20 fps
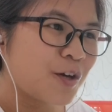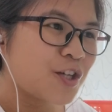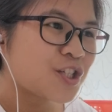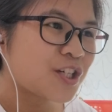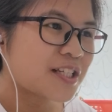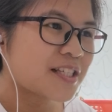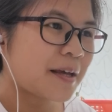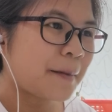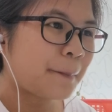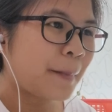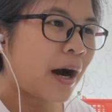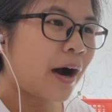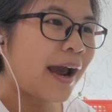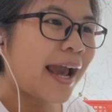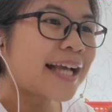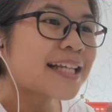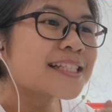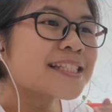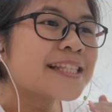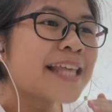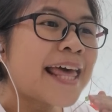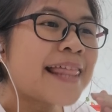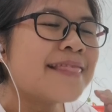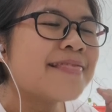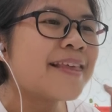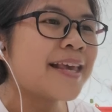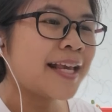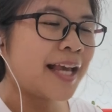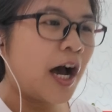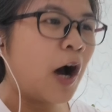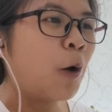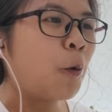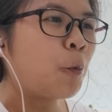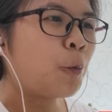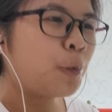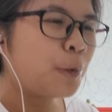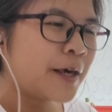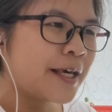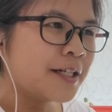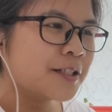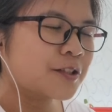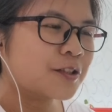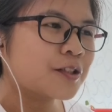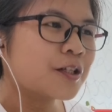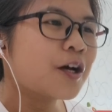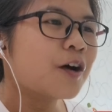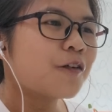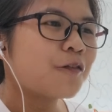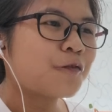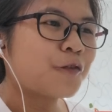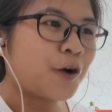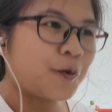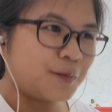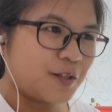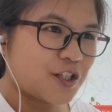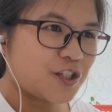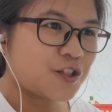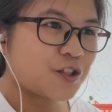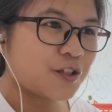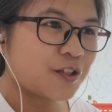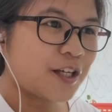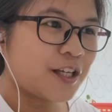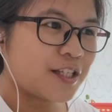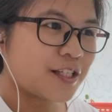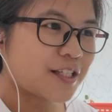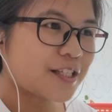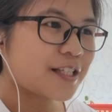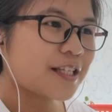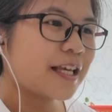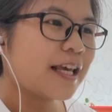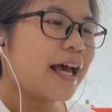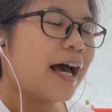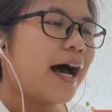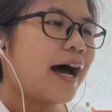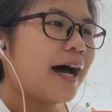which is about extending a view from the students.